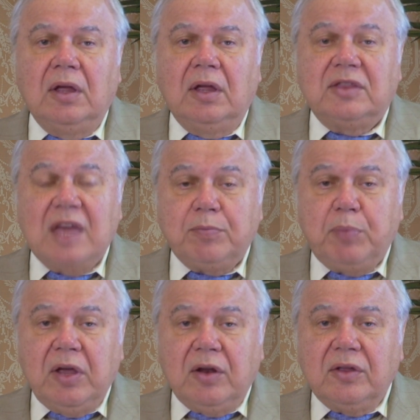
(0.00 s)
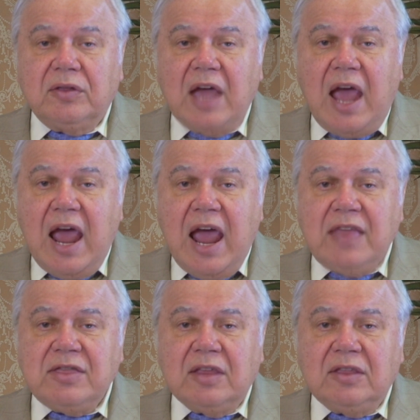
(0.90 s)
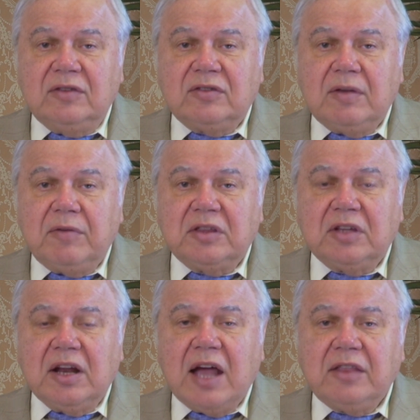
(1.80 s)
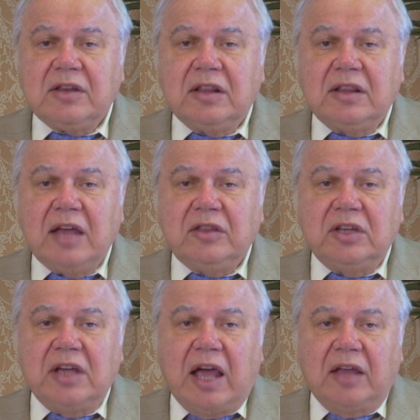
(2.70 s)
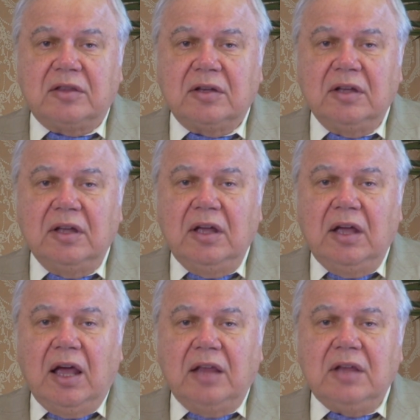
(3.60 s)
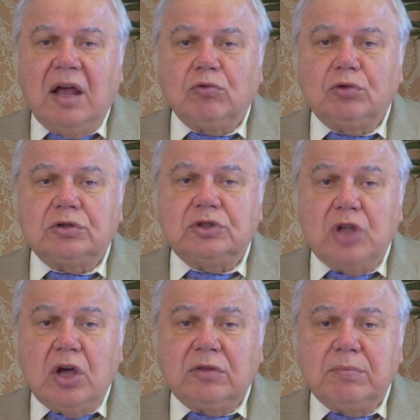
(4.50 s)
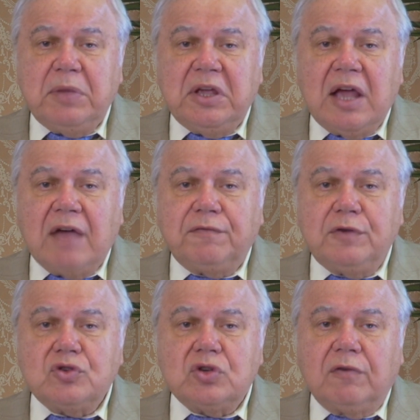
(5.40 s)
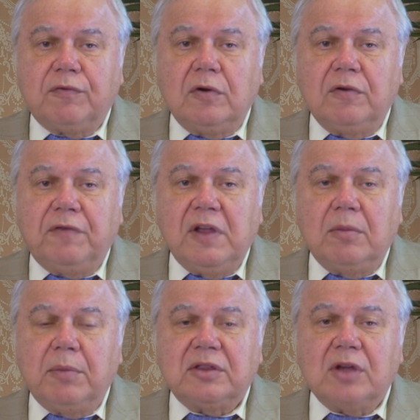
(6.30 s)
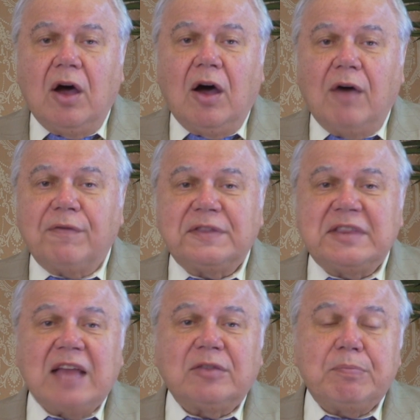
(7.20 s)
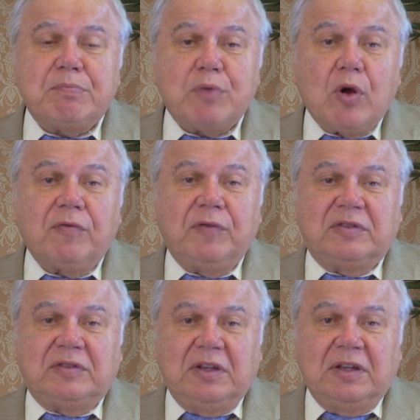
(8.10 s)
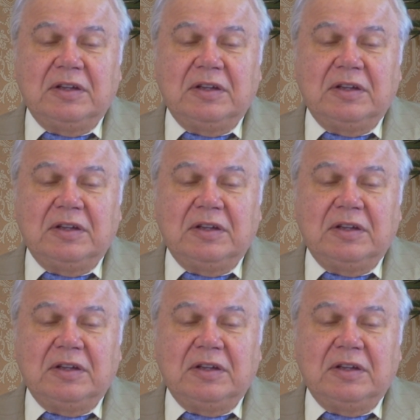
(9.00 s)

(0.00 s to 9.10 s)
That period ended in 1798, and there would not be a future fulfillment of that prophecy.